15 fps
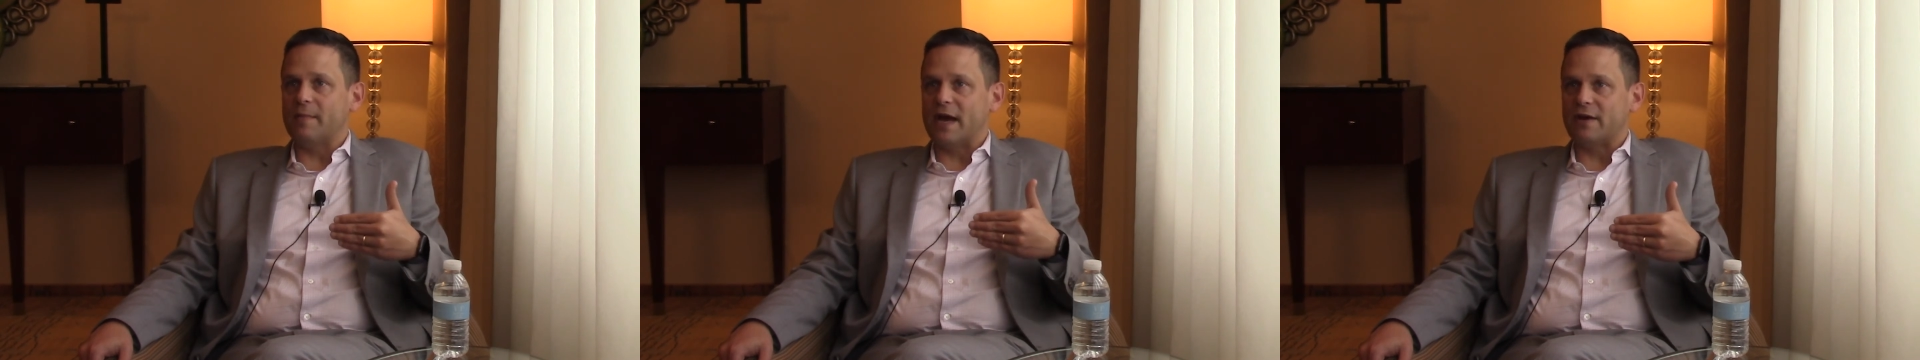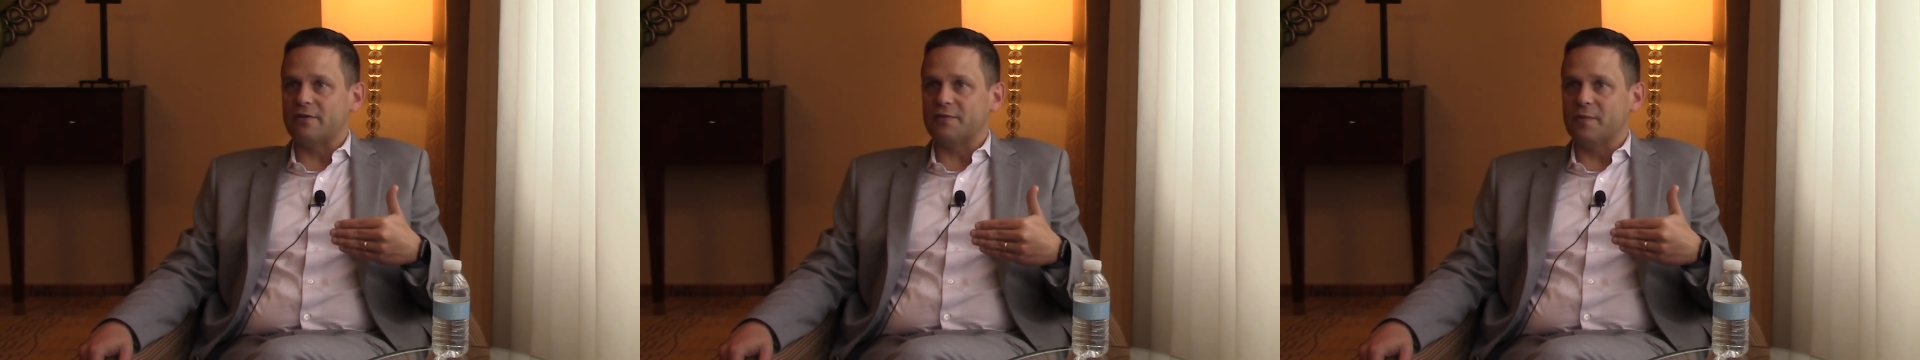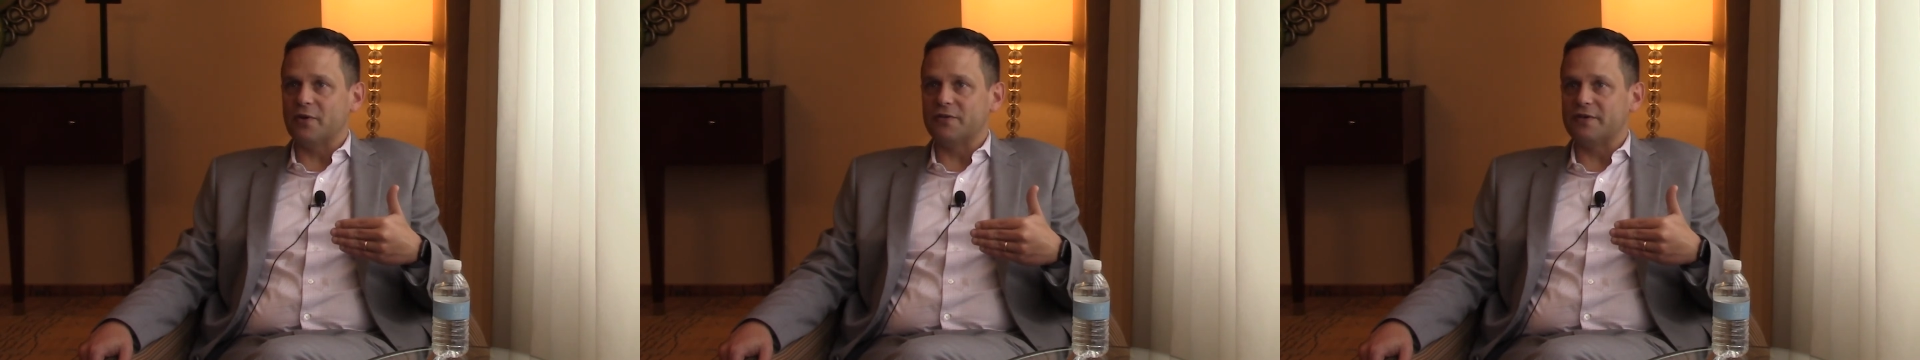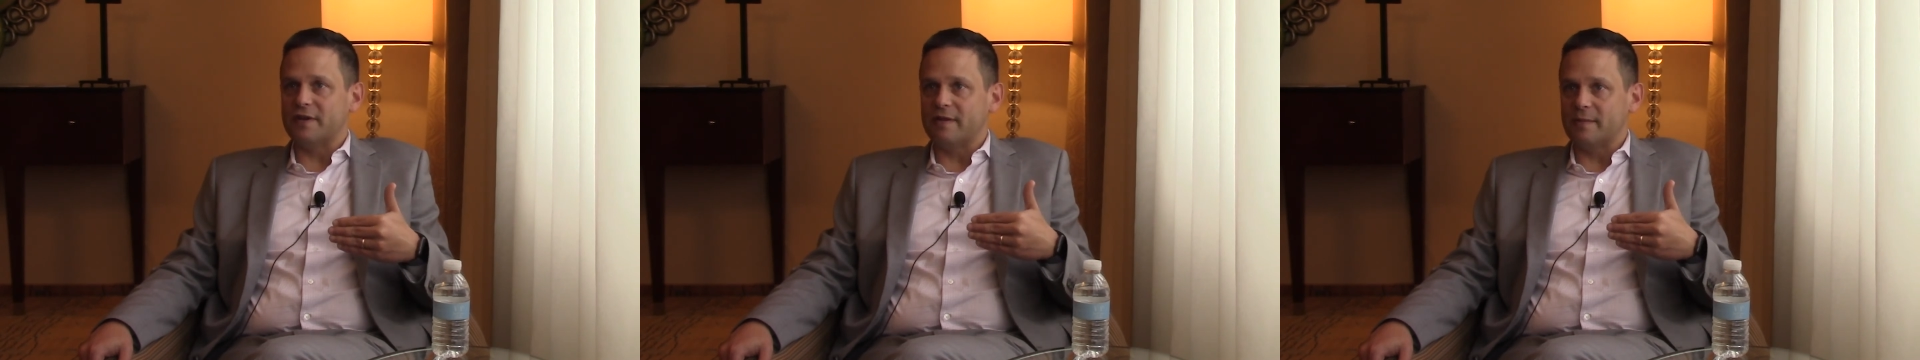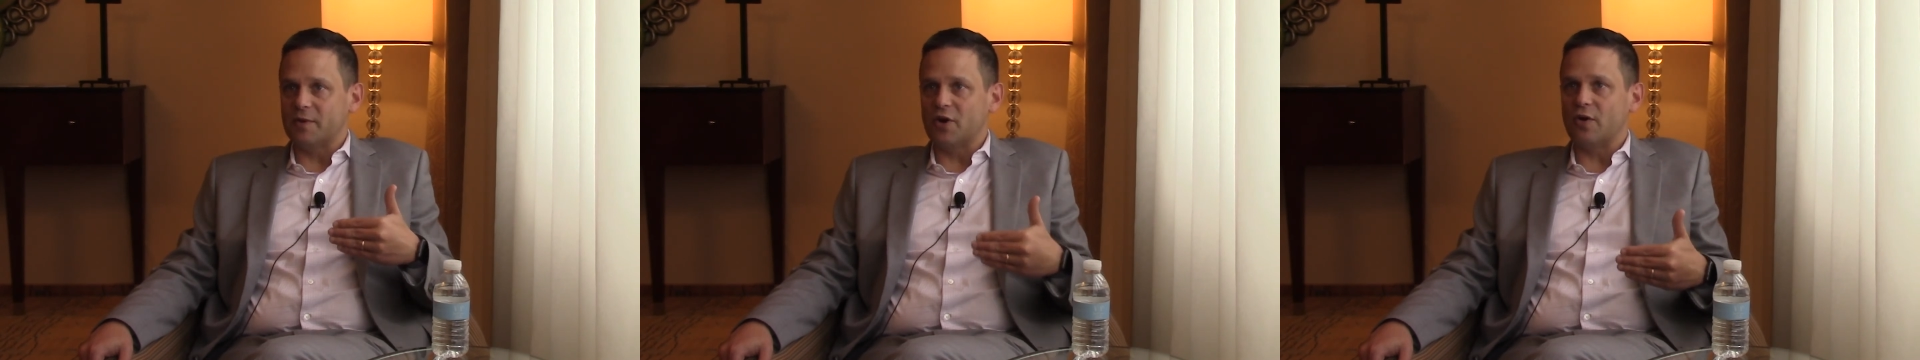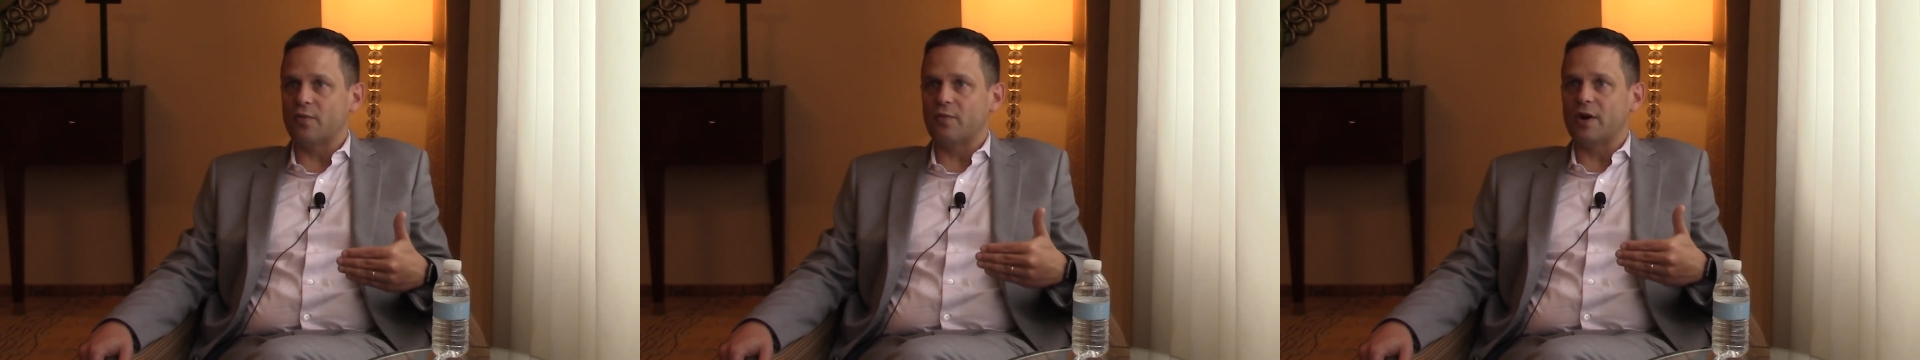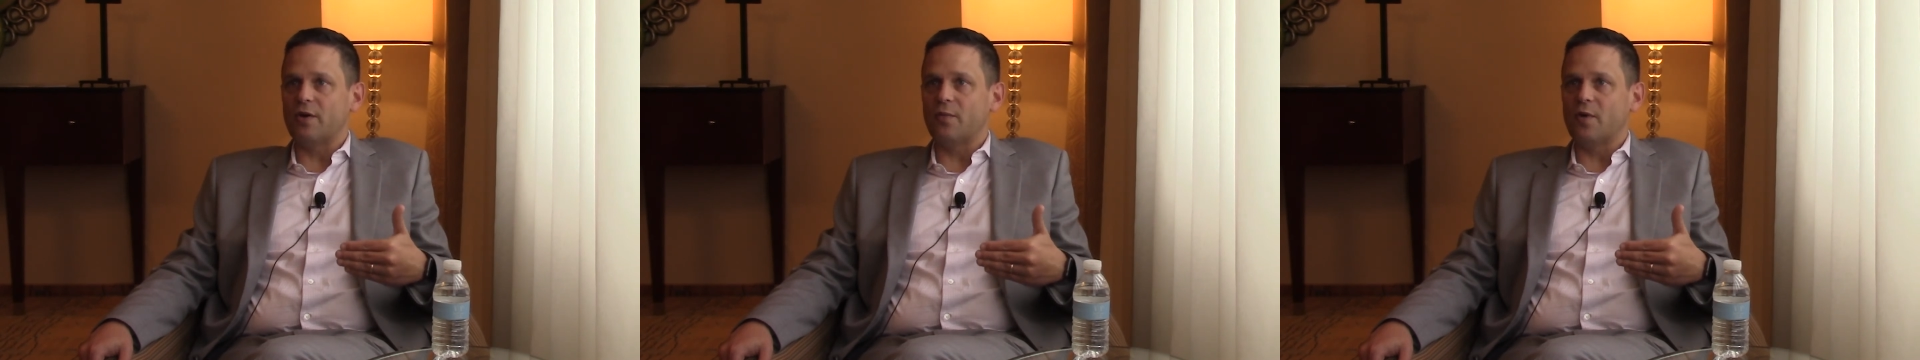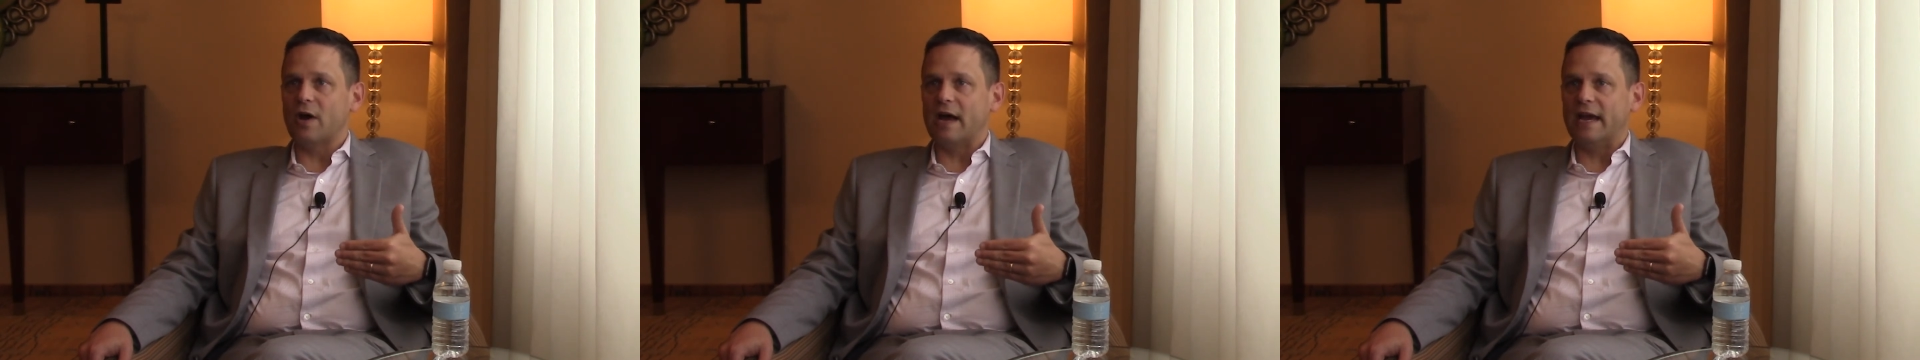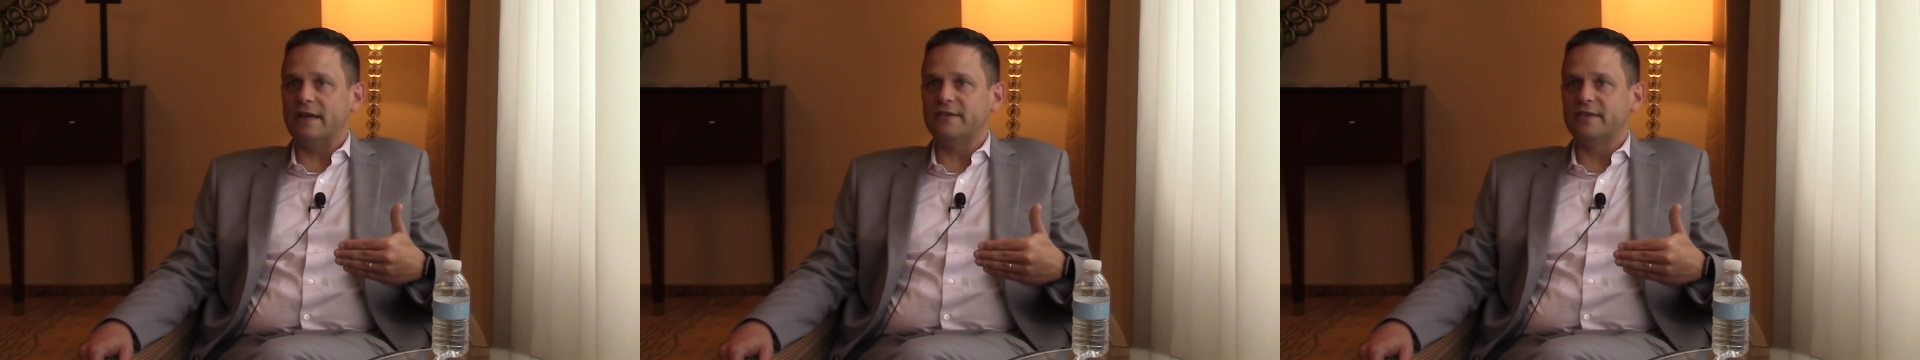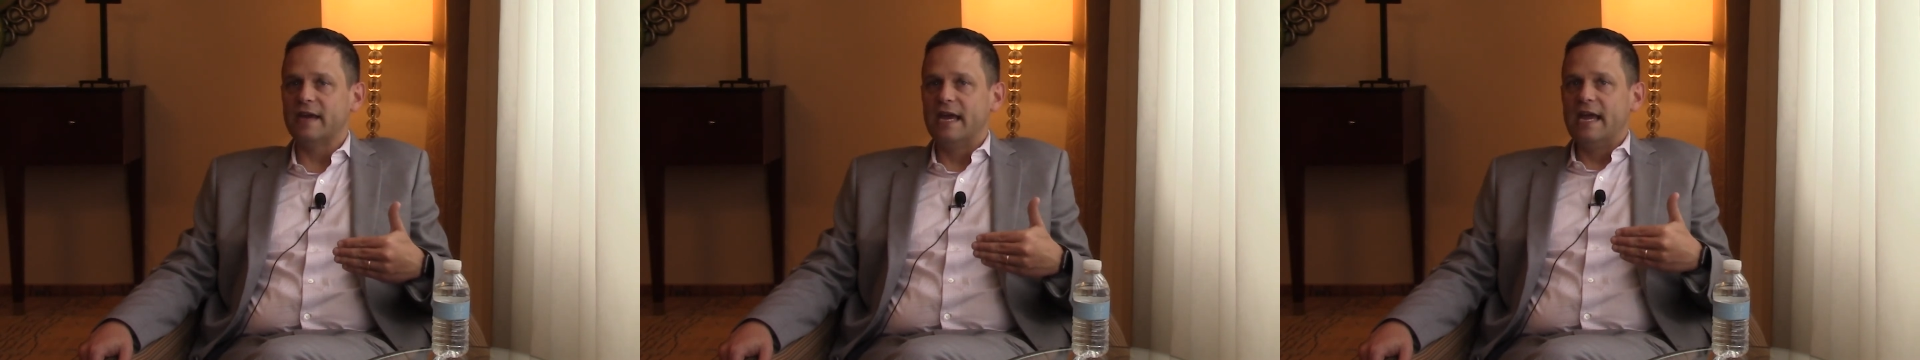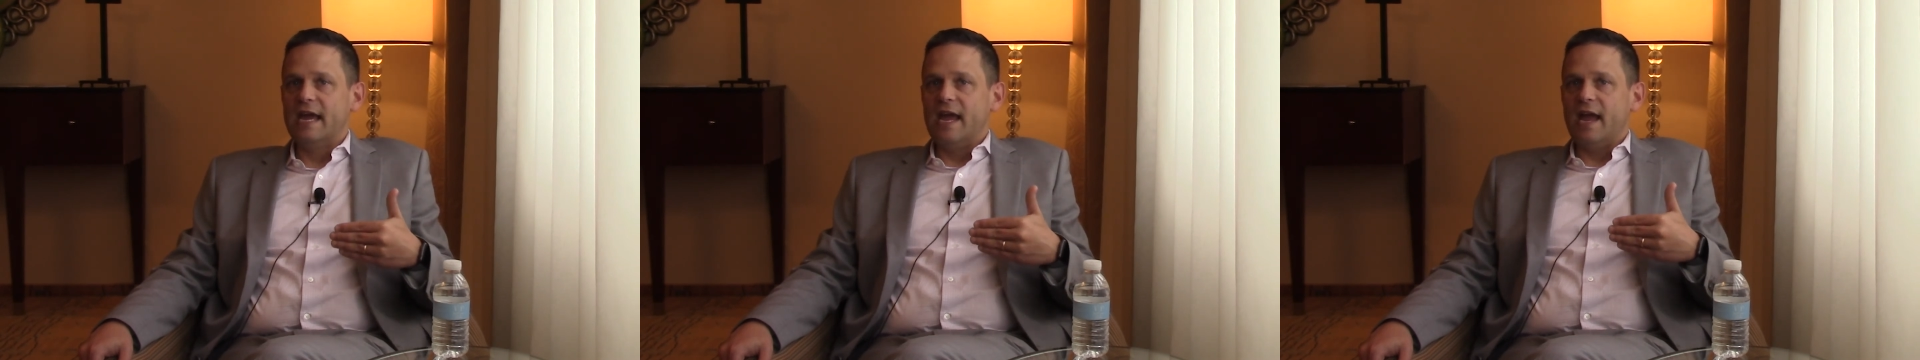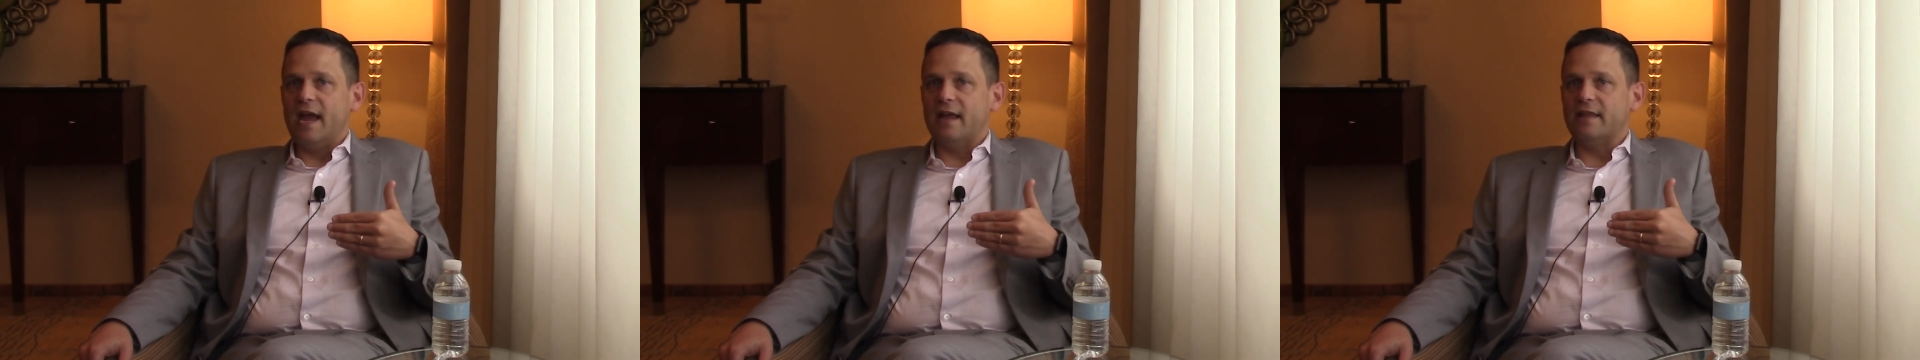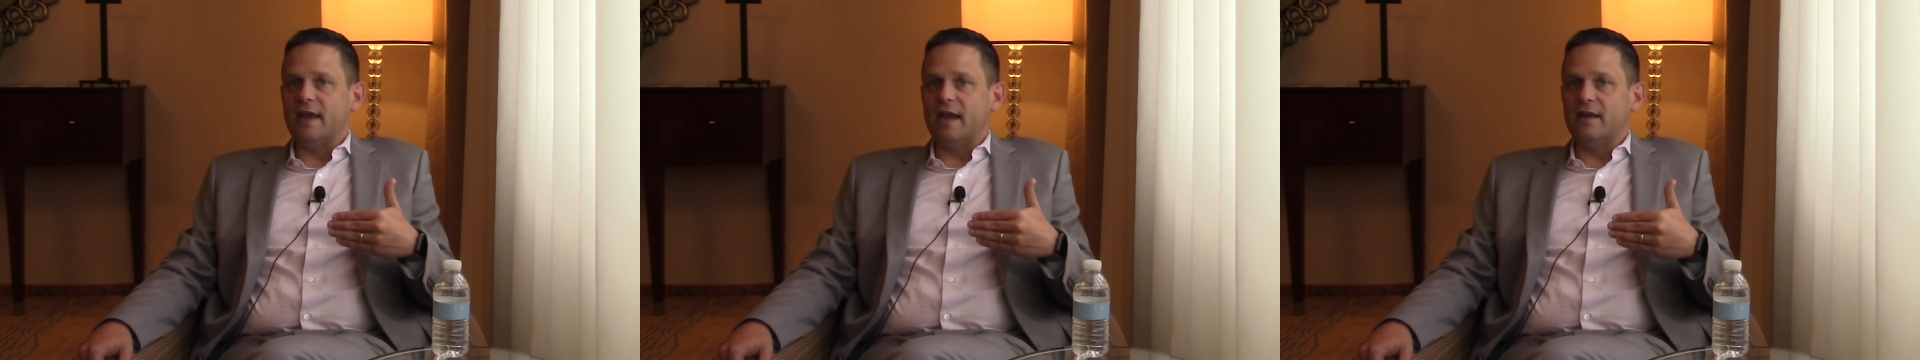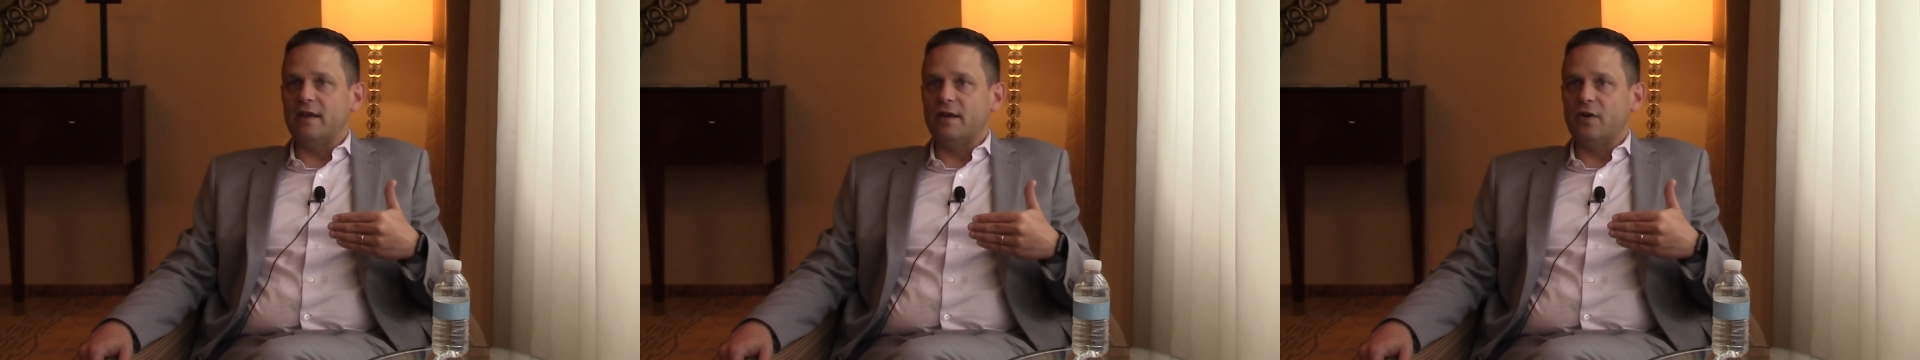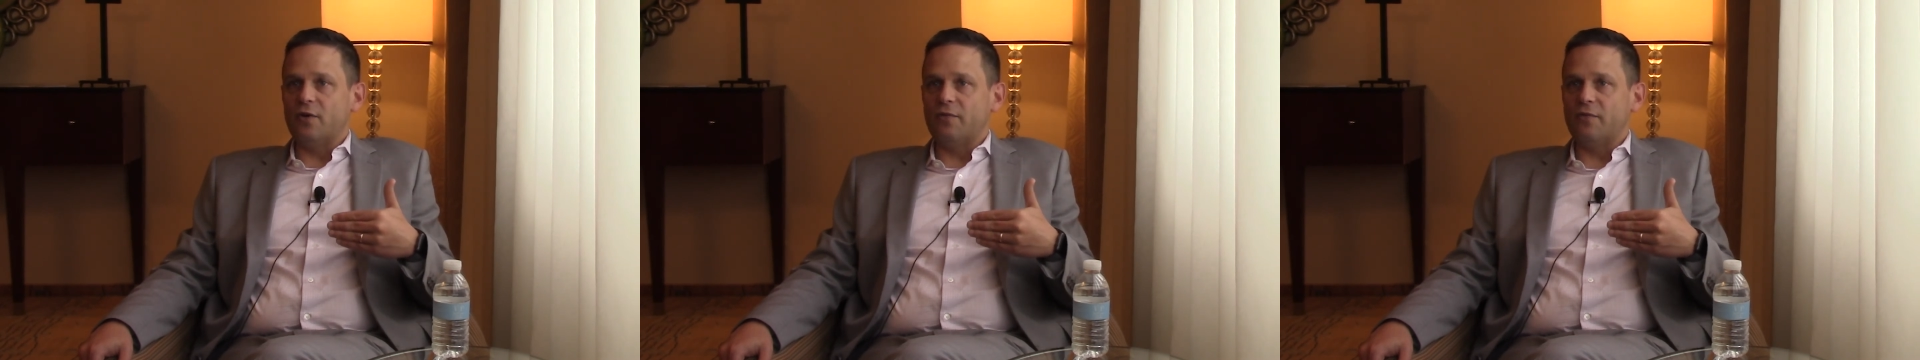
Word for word: what matters most to them career-wise, and, and you